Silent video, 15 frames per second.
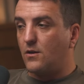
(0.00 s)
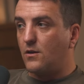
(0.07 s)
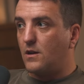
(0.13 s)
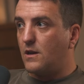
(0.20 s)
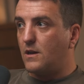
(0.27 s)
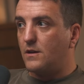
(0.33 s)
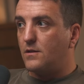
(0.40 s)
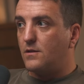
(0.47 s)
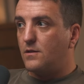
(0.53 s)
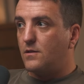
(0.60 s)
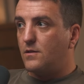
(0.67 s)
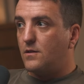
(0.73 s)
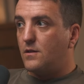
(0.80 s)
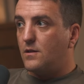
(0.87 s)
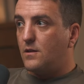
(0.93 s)
totally. I would say.
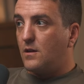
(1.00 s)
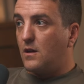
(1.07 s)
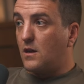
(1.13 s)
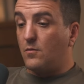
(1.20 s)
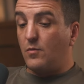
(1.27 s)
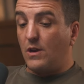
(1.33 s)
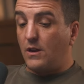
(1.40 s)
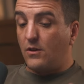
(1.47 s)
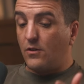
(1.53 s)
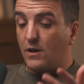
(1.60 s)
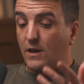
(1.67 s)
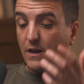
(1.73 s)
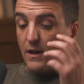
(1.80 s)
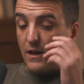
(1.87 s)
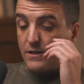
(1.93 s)
I completely
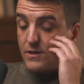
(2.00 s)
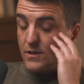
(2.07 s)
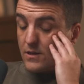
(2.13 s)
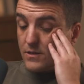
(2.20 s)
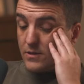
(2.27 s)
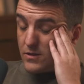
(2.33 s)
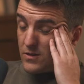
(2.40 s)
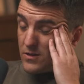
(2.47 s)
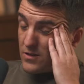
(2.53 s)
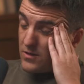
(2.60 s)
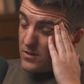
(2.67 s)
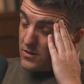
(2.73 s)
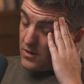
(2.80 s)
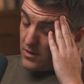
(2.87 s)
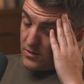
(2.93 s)
agree. It's
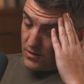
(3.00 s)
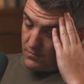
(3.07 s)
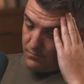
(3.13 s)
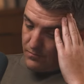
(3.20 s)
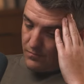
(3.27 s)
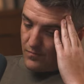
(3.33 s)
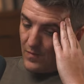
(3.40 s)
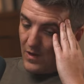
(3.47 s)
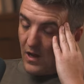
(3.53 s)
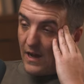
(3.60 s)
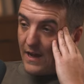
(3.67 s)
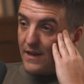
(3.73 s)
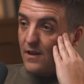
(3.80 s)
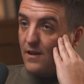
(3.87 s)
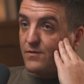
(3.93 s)
just such a,
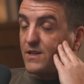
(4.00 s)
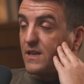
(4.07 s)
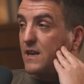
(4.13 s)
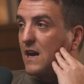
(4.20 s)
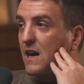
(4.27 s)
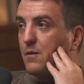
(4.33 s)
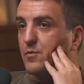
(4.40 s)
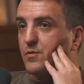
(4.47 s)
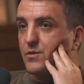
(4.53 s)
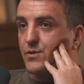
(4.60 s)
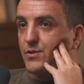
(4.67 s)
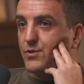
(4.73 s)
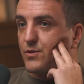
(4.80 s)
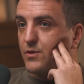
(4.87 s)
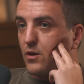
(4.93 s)
like, I've seen it happen to
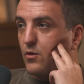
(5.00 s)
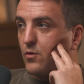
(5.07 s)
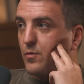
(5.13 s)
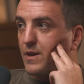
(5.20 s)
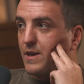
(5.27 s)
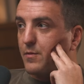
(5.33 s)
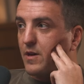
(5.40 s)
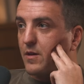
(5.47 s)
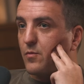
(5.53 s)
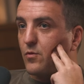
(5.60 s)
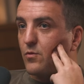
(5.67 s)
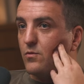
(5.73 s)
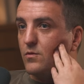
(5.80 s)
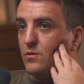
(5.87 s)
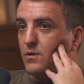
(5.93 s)
so many
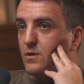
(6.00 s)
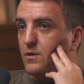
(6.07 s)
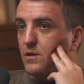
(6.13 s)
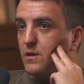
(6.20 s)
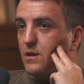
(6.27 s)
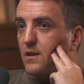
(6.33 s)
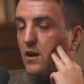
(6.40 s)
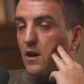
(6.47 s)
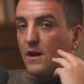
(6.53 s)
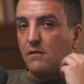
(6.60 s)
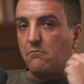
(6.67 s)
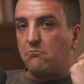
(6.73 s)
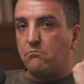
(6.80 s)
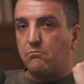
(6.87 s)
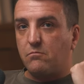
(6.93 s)
people,
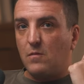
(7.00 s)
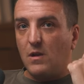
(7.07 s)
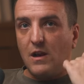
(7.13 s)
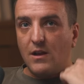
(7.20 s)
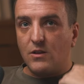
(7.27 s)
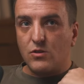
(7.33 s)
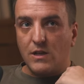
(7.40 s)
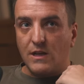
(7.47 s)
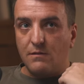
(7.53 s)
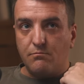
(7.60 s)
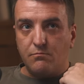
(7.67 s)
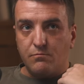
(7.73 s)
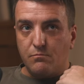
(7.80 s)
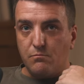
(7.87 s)
like literally